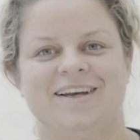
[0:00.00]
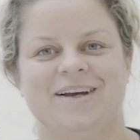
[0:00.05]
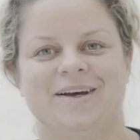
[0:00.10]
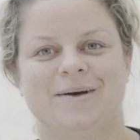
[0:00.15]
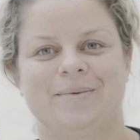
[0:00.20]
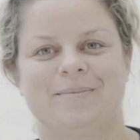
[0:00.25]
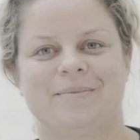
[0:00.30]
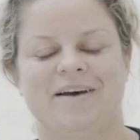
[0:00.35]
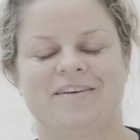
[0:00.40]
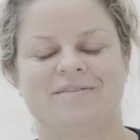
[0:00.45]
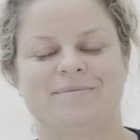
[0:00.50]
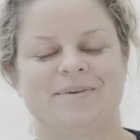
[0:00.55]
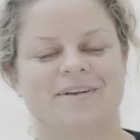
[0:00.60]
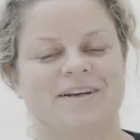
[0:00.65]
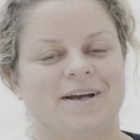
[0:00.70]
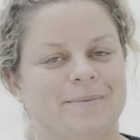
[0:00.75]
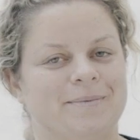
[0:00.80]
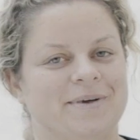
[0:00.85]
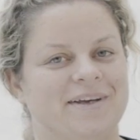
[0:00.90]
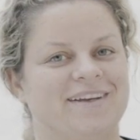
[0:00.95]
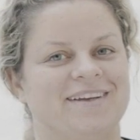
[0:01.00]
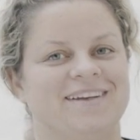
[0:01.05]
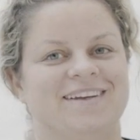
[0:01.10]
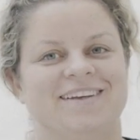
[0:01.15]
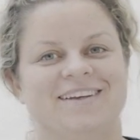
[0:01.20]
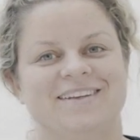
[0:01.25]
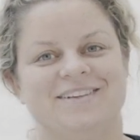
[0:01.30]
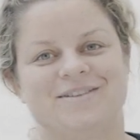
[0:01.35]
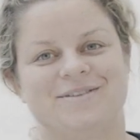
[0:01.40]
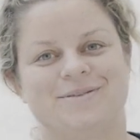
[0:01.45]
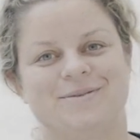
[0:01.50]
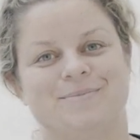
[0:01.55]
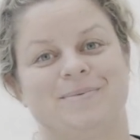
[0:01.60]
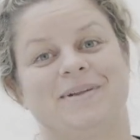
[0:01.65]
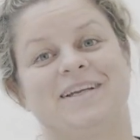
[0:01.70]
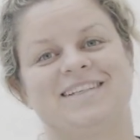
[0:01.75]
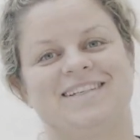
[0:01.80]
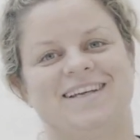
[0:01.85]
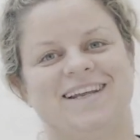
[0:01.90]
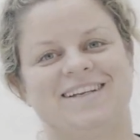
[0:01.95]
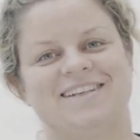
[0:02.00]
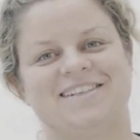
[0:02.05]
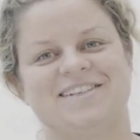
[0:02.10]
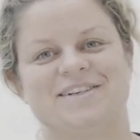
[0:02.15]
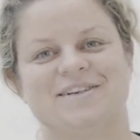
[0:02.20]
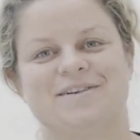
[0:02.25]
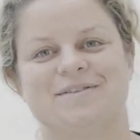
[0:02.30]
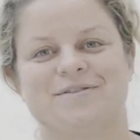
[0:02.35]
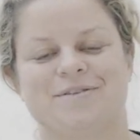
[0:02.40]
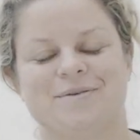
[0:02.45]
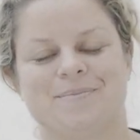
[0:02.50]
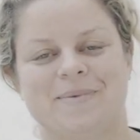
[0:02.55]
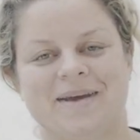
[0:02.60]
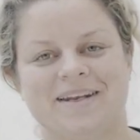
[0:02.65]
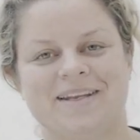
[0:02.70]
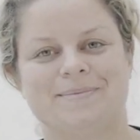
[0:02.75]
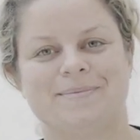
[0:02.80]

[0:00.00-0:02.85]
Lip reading: I've been coming to play tennis here for many,